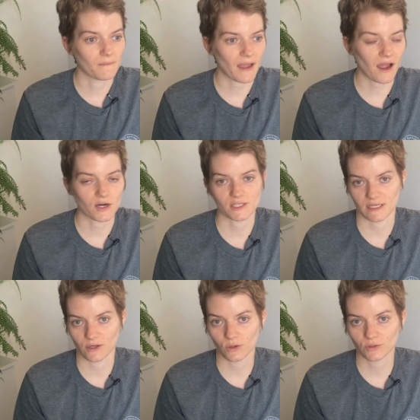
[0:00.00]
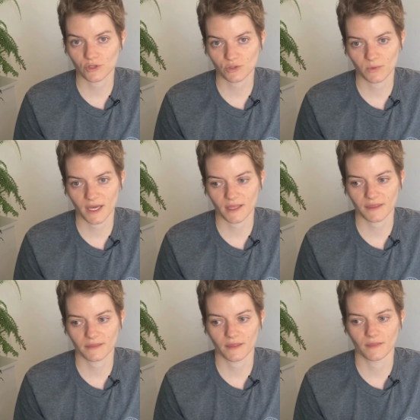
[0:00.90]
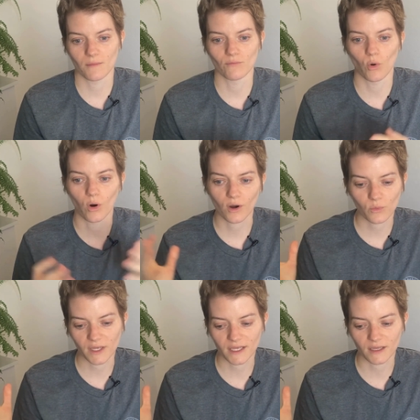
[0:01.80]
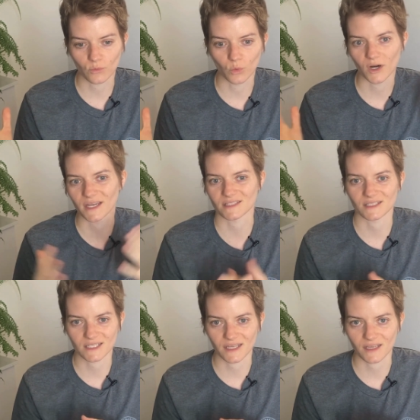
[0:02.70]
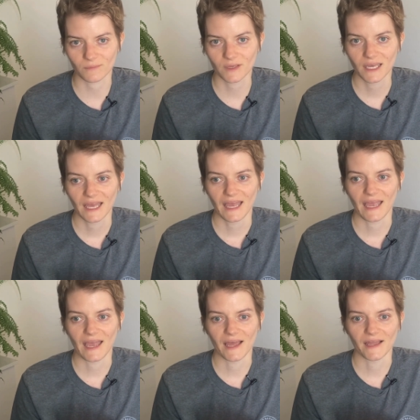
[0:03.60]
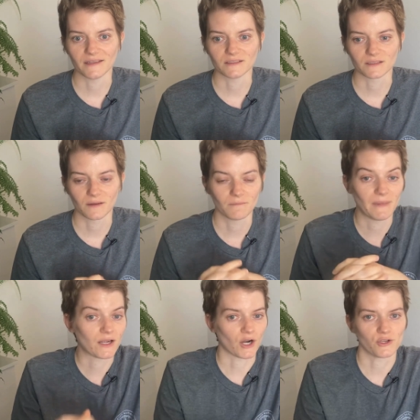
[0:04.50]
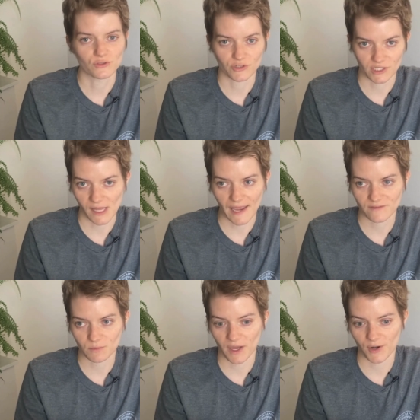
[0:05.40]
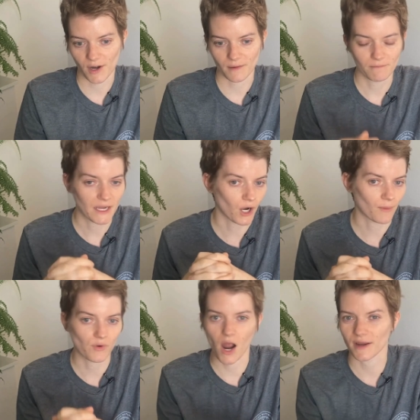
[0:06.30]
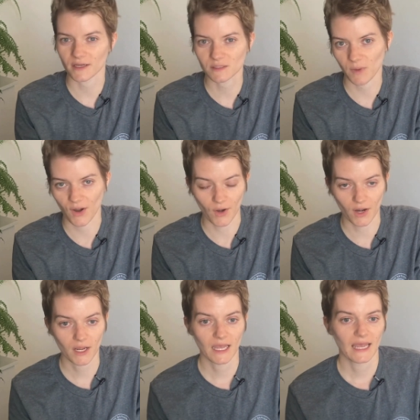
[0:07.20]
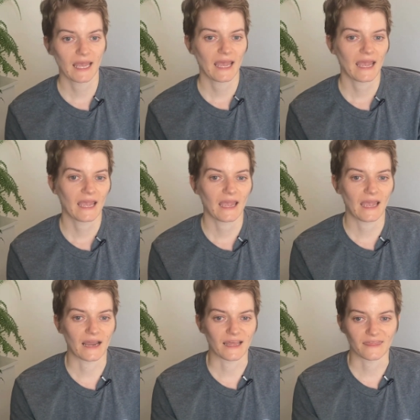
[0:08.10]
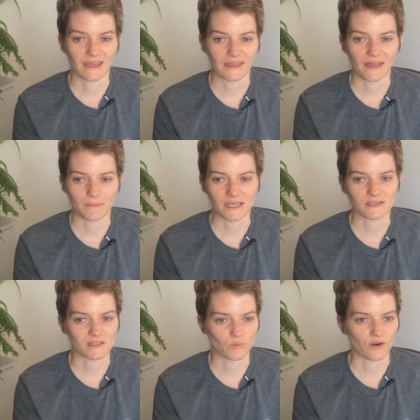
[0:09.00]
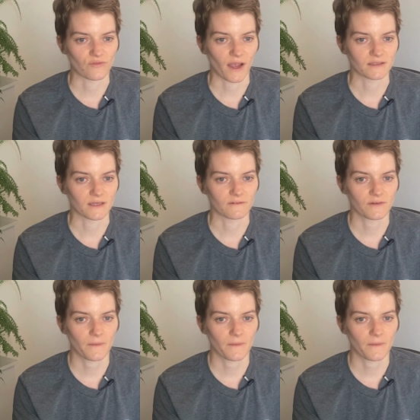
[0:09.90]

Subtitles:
at our stakeholders with, the more we can work as a team and make our users' lives better, make our products better, and I think that makes us more effective.